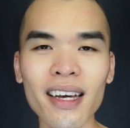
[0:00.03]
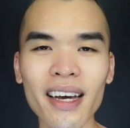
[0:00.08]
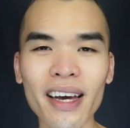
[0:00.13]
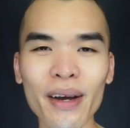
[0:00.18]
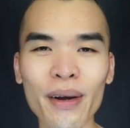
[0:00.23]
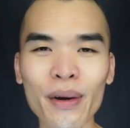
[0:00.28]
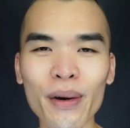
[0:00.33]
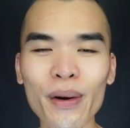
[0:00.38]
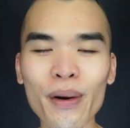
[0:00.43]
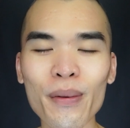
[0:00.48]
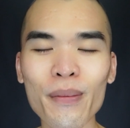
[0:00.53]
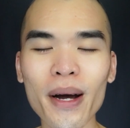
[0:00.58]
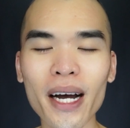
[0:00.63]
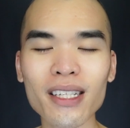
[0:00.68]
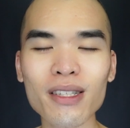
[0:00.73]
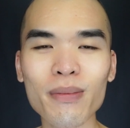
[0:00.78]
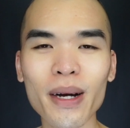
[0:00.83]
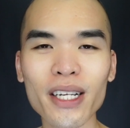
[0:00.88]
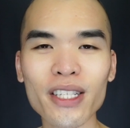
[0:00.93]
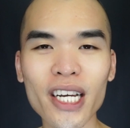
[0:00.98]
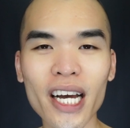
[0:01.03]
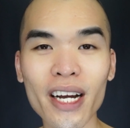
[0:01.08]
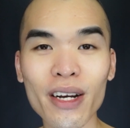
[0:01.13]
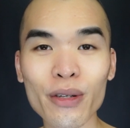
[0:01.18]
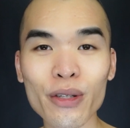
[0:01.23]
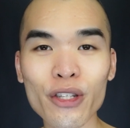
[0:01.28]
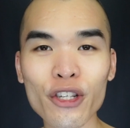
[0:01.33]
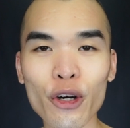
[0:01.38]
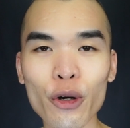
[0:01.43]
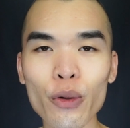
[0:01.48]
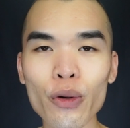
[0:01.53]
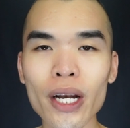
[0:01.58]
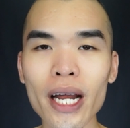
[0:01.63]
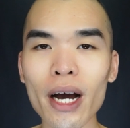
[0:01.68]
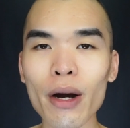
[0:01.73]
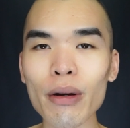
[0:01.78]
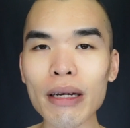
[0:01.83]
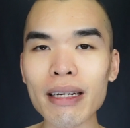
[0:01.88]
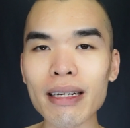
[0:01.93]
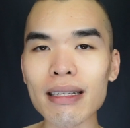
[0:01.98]
Hey girl, welcome back to my channel. So
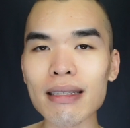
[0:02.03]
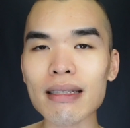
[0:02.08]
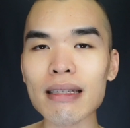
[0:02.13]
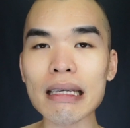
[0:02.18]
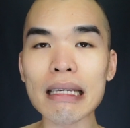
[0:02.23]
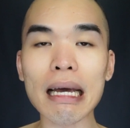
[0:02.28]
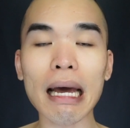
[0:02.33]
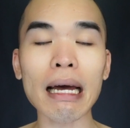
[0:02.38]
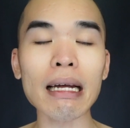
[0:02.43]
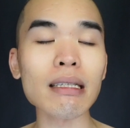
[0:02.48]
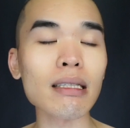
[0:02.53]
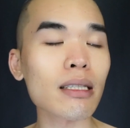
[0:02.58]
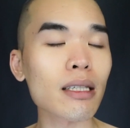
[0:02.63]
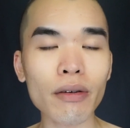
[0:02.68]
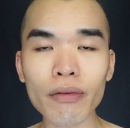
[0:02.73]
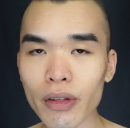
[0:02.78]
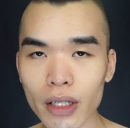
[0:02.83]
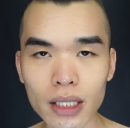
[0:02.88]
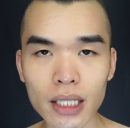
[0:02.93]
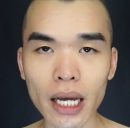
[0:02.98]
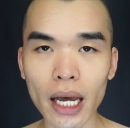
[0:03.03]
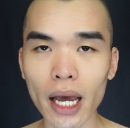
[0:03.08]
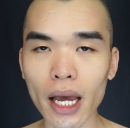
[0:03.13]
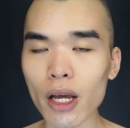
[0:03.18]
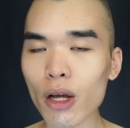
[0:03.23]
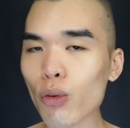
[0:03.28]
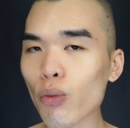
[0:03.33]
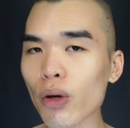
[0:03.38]
now it is the end of the day.